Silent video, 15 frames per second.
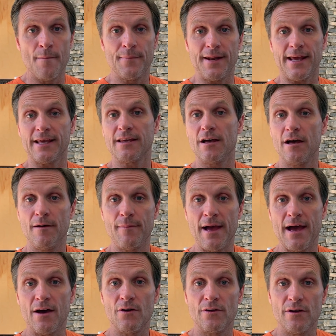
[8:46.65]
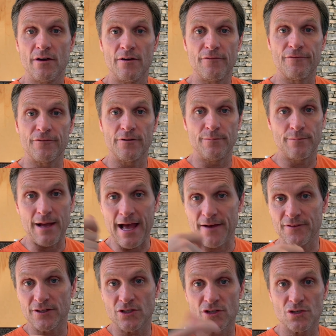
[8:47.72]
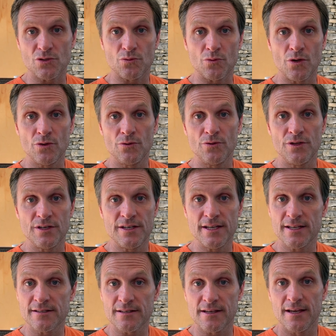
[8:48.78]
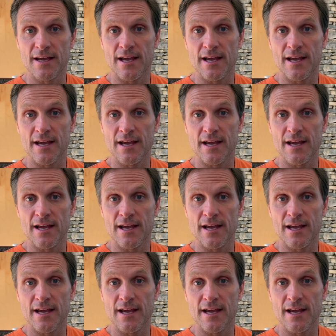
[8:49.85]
but I come out from having just thrown the disc,